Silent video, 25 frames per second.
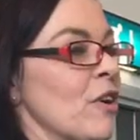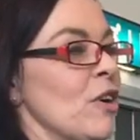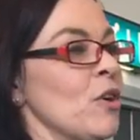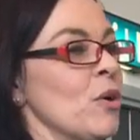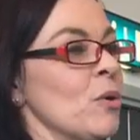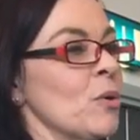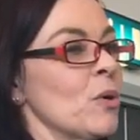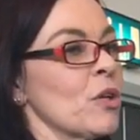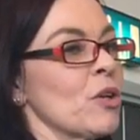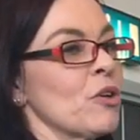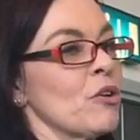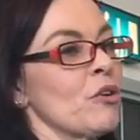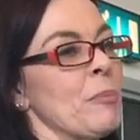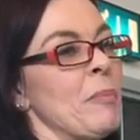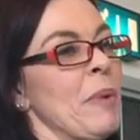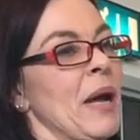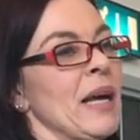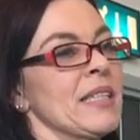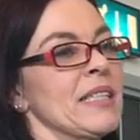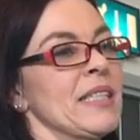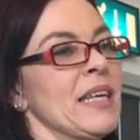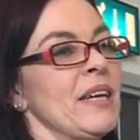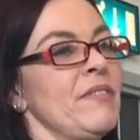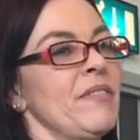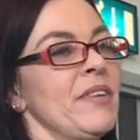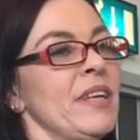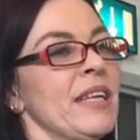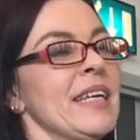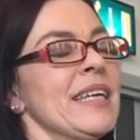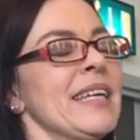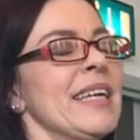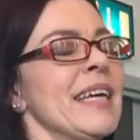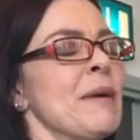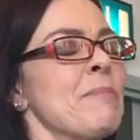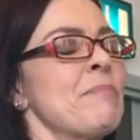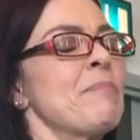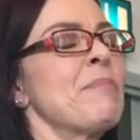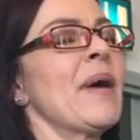local group activity,
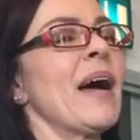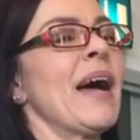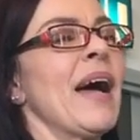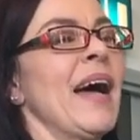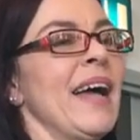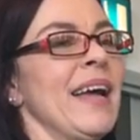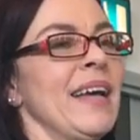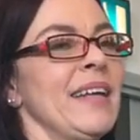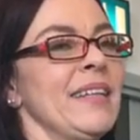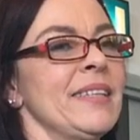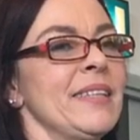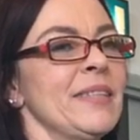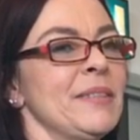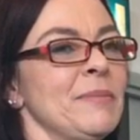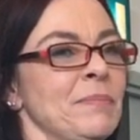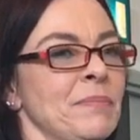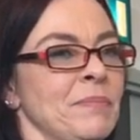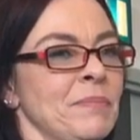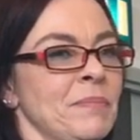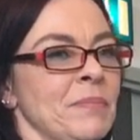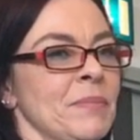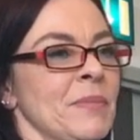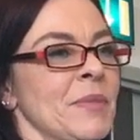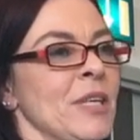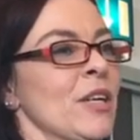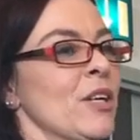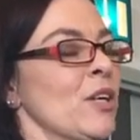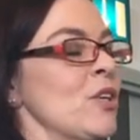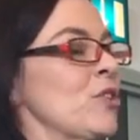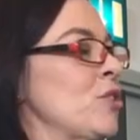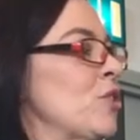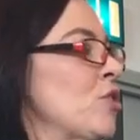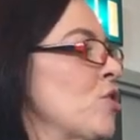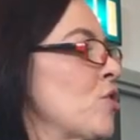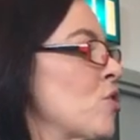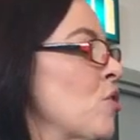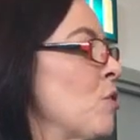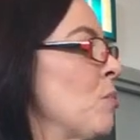get behind them, because
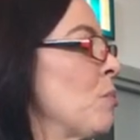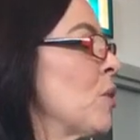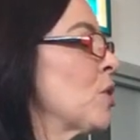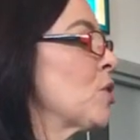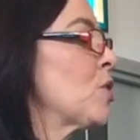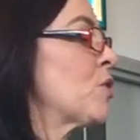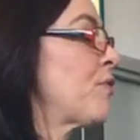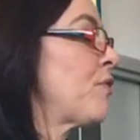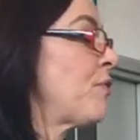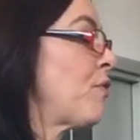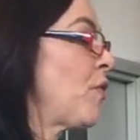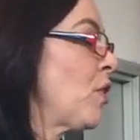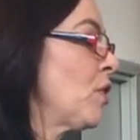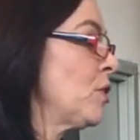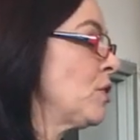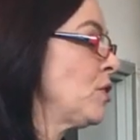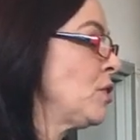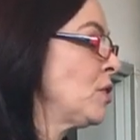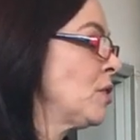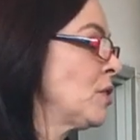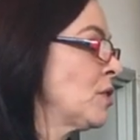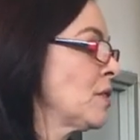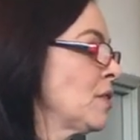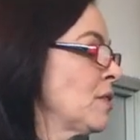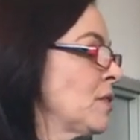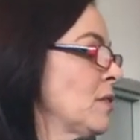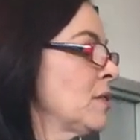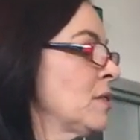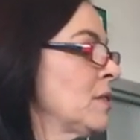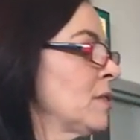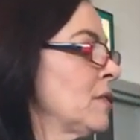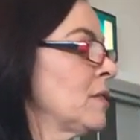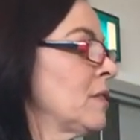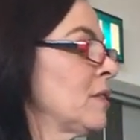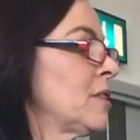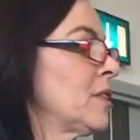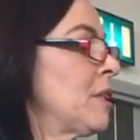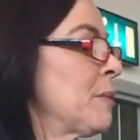there's so much fun
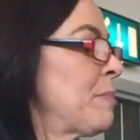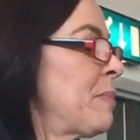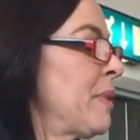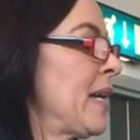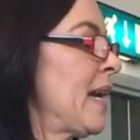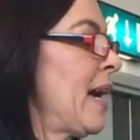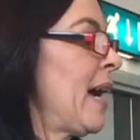to be